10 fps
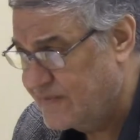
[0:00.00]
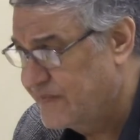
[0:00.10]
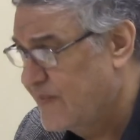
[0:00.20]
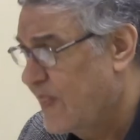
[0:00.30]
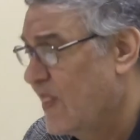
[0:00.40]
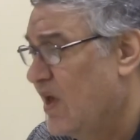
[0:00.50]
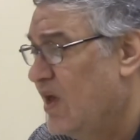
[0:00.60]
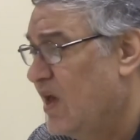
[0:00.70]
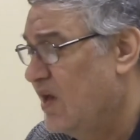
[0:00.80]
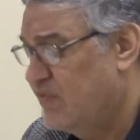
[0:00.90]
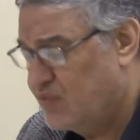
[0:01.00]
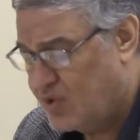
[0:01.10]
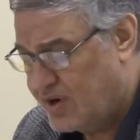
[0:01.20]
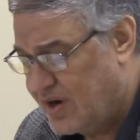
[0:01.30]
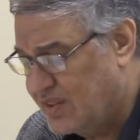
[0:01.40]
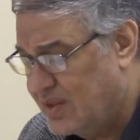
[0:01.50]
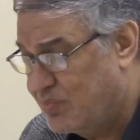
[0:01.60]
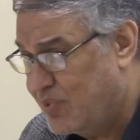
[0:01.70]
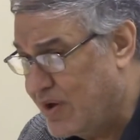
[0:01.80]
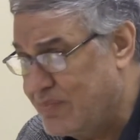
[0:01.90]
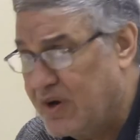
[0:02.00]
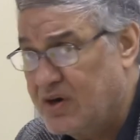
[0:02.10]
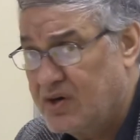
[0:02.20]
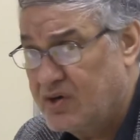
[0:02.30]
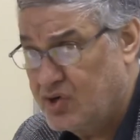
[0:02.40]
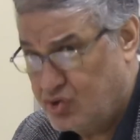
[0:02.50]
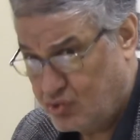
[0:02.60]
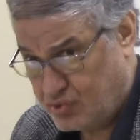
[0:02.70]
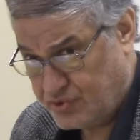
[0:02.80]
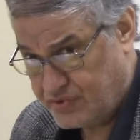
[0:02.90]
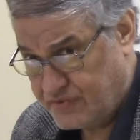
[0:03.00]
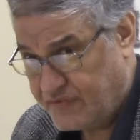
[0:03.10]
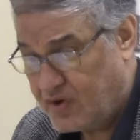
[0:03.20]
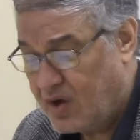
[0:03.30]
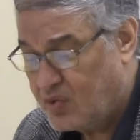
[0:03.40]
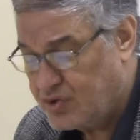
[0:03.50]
If we're not the primary resource for our children